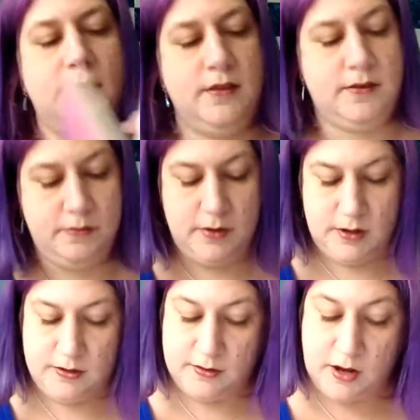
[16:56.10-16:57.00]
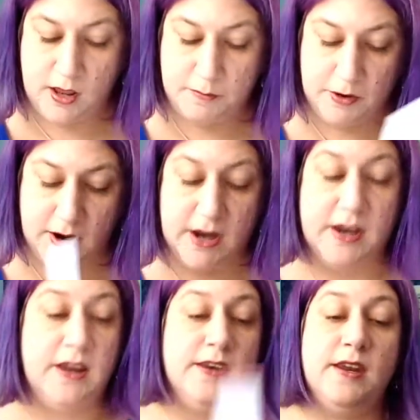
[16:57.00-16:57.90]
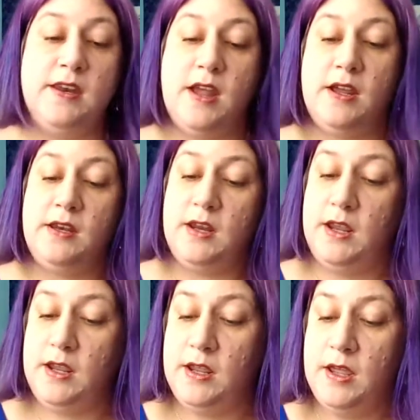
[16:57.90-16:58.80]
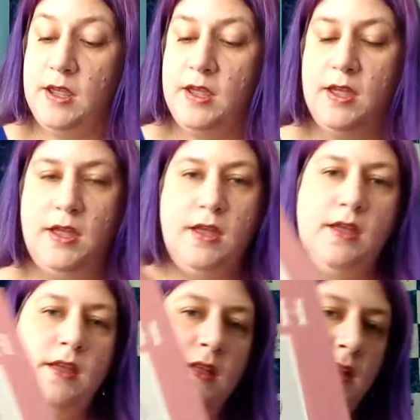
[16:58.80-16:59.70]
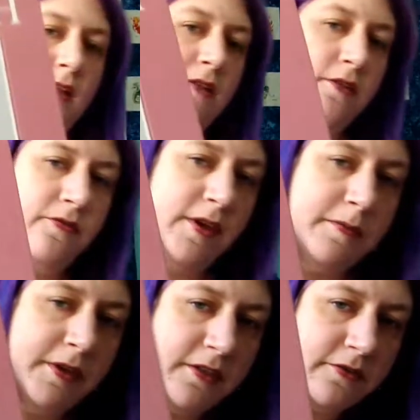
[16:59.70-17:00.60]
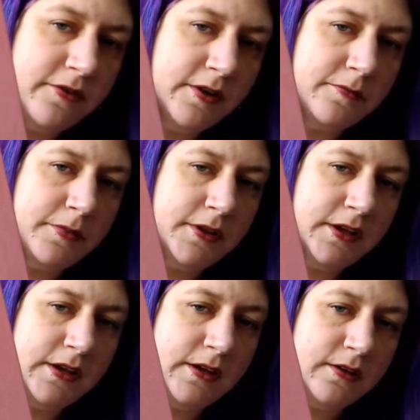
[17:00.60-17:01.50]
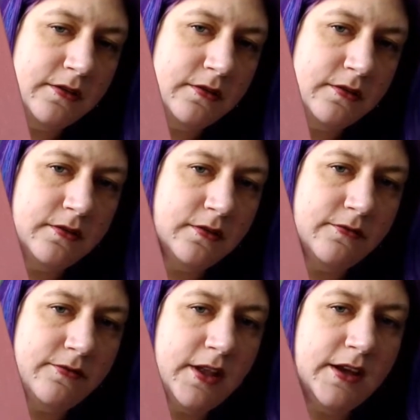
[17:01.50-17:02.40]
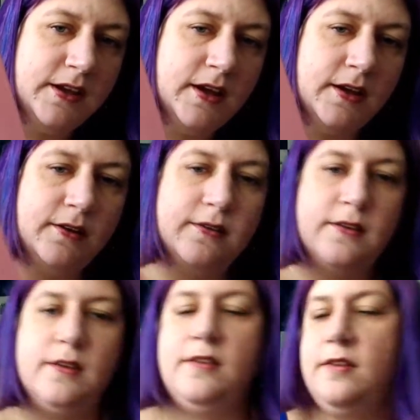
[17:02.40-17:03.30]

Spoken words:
this one is copyright 1990. The family on the front flying kites.